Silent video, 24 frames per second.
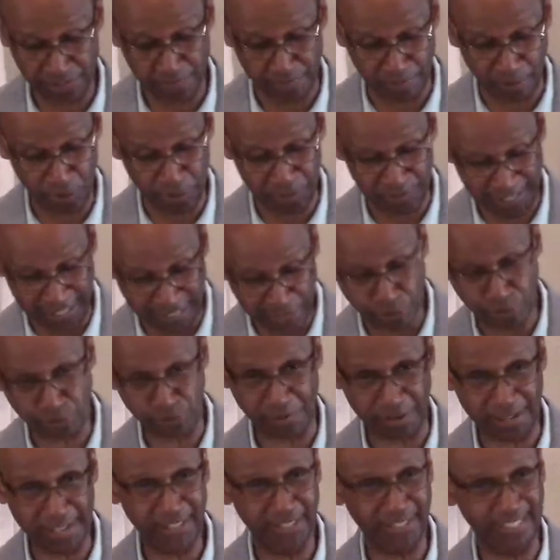both
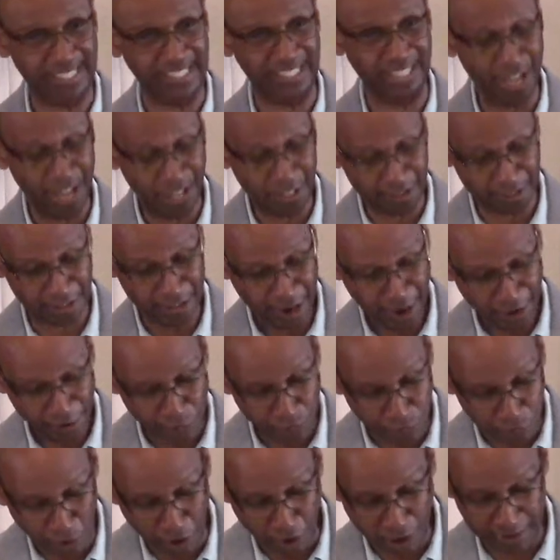Israel and other
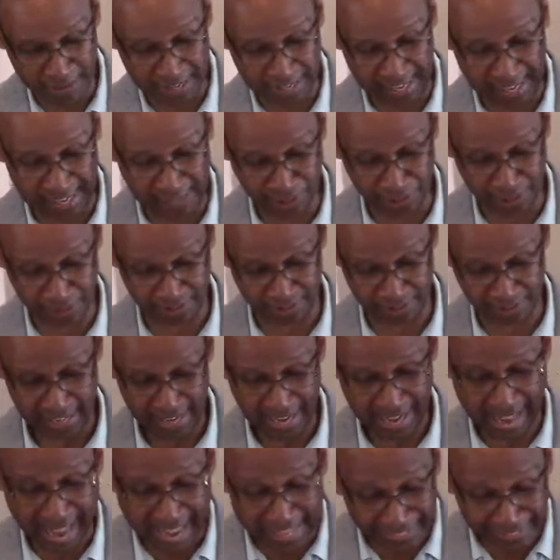foreign nations
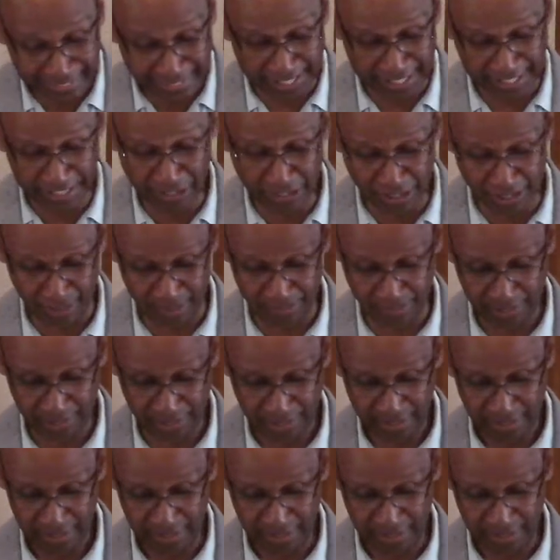and kingdoms.